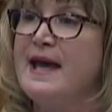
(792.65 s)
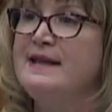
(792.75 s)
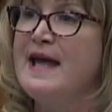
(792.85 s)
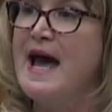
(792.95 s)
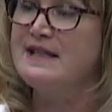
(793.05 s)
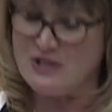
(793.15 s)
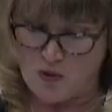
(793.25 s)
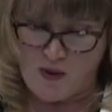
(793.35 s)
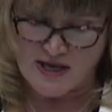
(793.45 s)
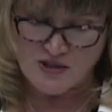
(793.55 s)
And that's
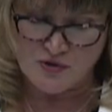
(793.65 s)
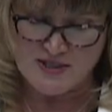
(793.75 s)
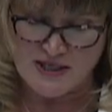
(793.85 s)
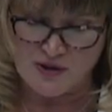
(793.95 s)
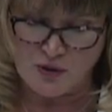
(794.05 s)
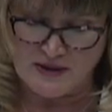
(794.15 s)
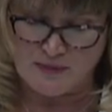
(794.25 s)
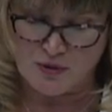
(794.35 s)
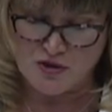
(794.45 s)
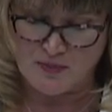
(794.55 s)
what Ontario
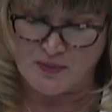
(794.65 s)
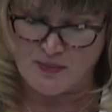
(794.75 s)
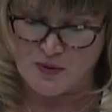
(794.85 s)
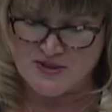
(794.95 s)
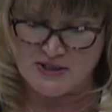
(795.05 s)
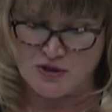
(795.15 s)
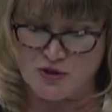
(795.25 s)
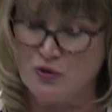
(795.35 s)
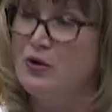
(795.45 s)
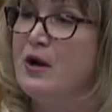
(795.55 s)
Liberals are proposing to
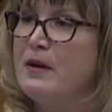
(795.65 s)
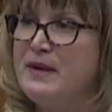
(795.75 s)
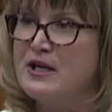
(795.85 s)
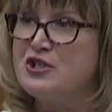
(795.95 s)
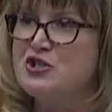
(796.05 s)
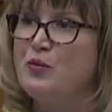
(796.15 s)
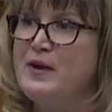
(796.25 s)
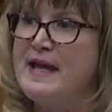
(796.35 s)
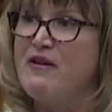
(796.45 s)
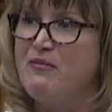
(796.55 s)
do, because
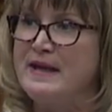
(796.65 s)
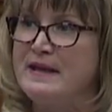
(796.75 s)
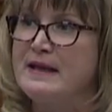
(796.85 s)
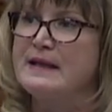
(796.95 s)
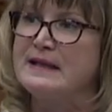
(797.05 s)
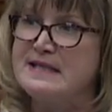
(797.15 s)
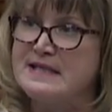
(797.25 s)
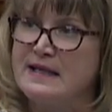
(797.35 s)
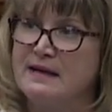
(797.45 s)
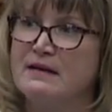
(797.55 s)
we have been
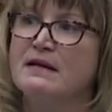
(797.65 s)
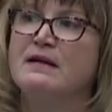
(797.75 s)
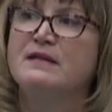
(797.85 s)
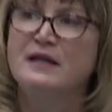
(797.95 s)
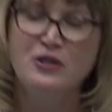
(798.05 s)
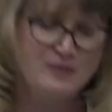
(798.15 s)
listening. Thank you,